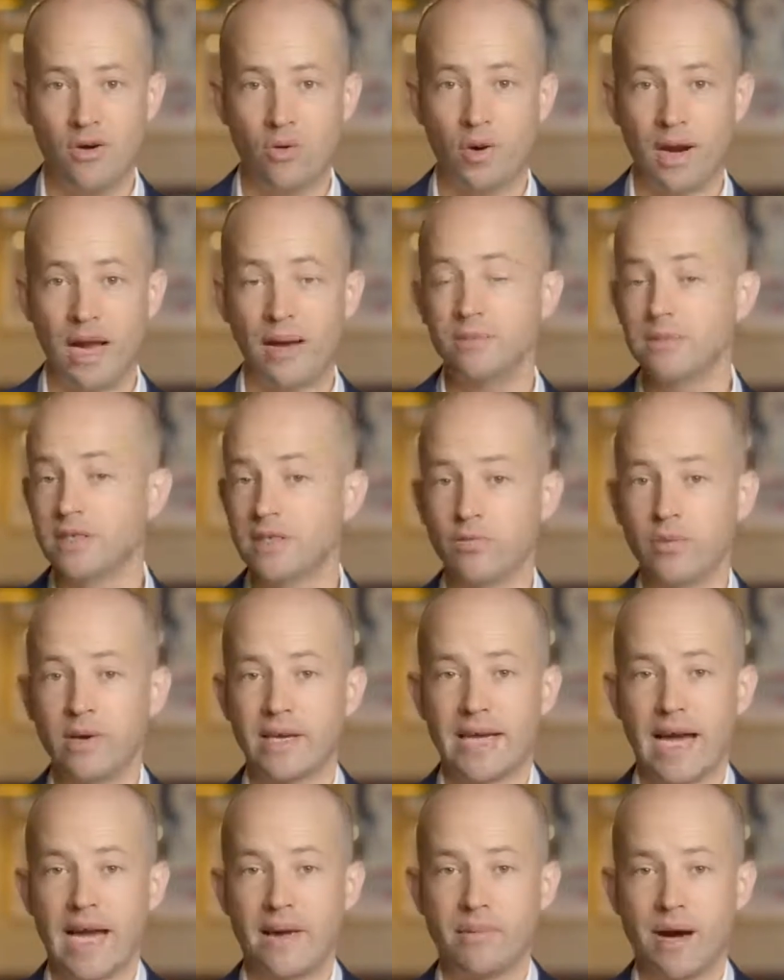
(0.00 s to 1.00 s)
What happens if we
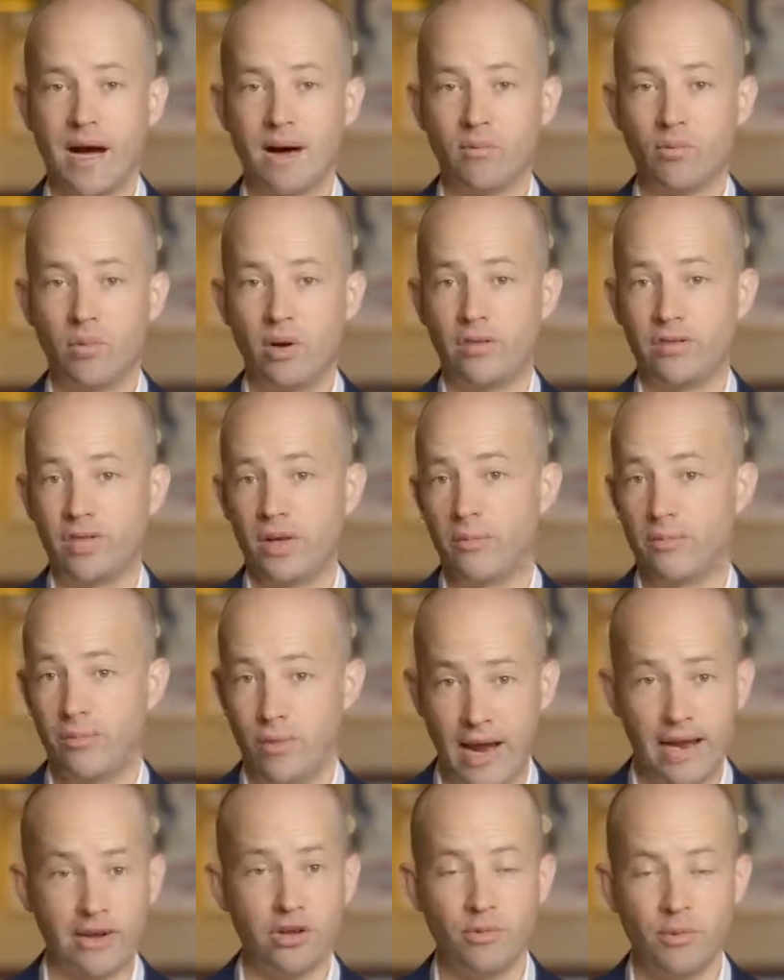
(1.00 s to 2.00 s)
came up with a
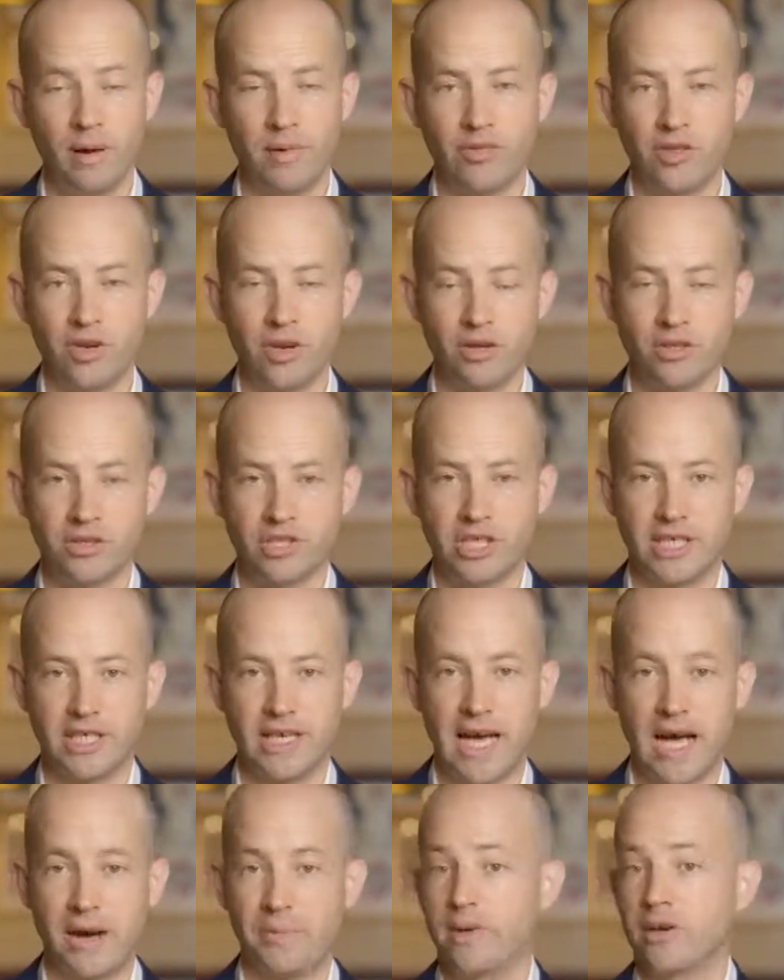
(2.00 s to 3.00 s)
brand new
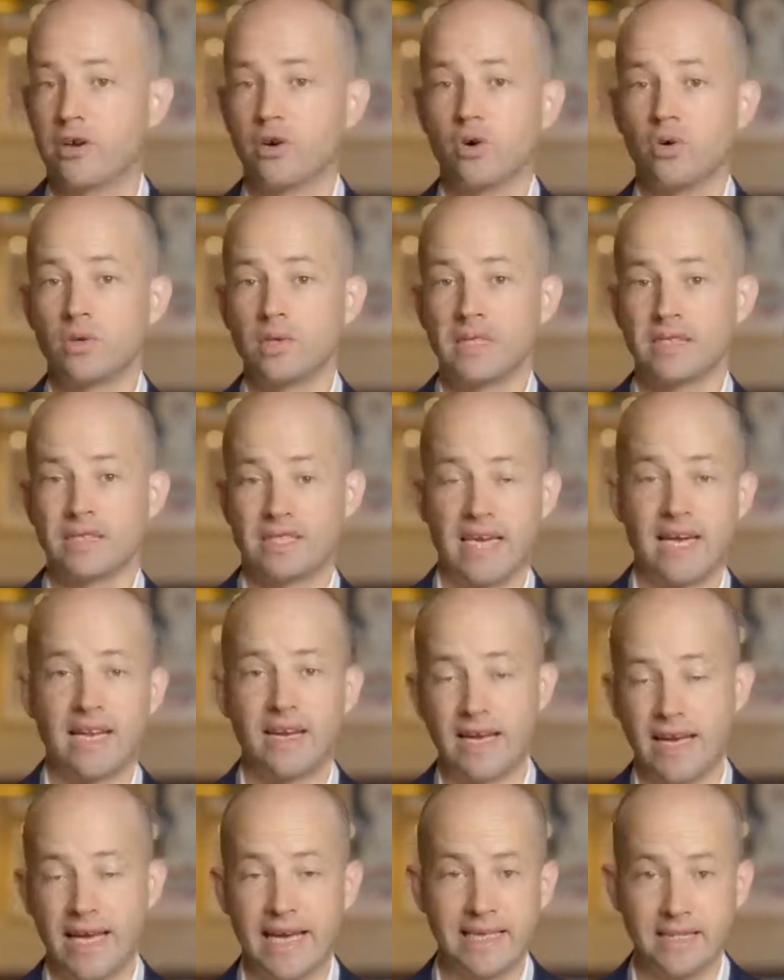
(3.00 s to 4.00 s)
methodology and we called it
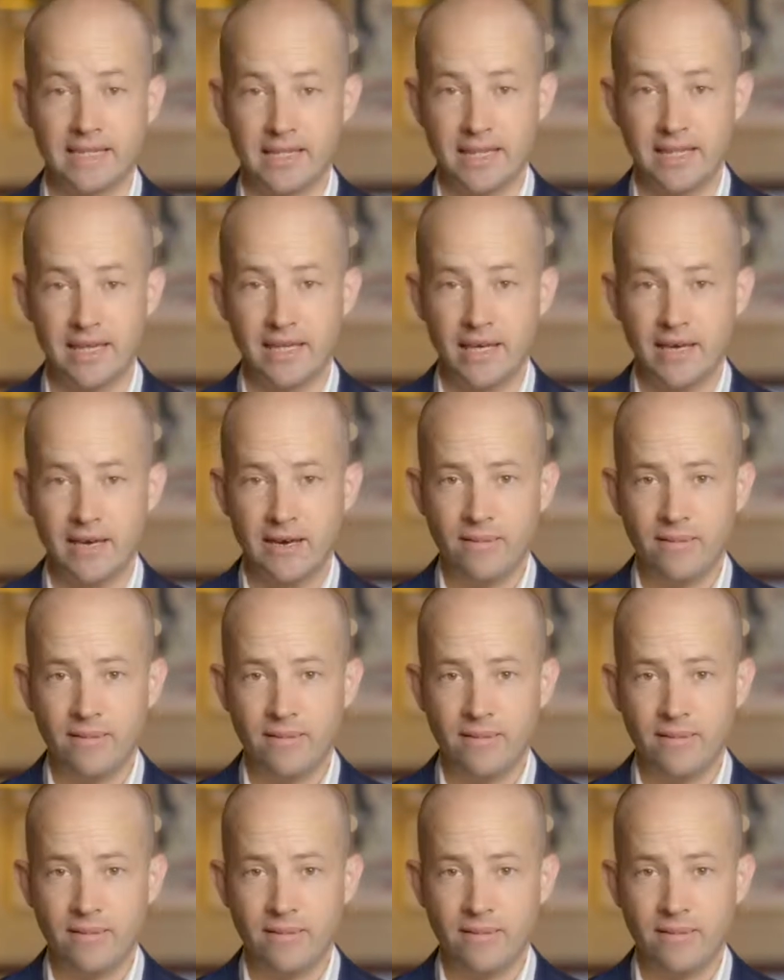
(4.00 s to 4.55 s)
Tenant Easy?